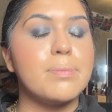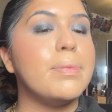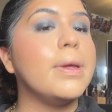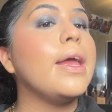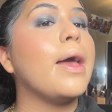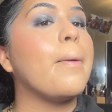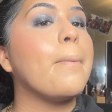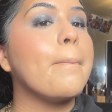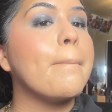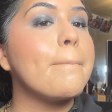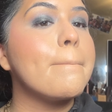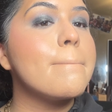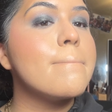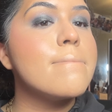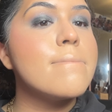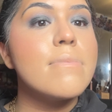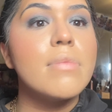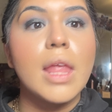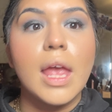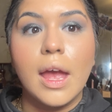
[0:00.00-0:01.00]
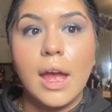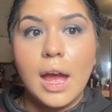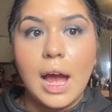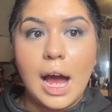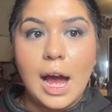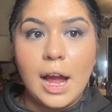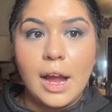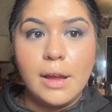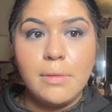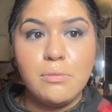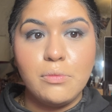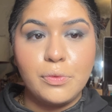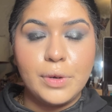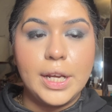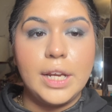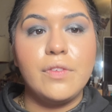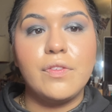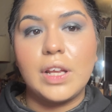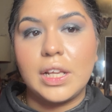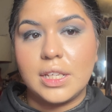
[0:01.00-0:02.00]
But yeah, I'm
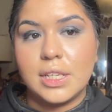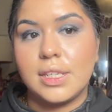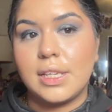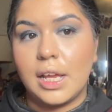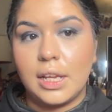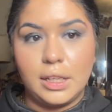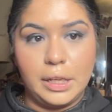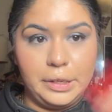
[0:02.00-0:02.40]
waiting for that to set.